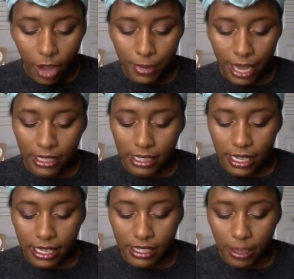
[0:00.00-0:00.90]
Next
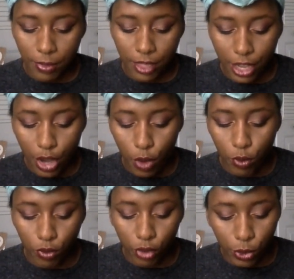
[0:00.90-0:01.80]
is something
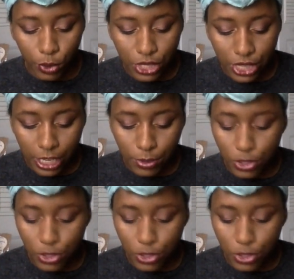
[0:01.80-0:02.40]
rose themed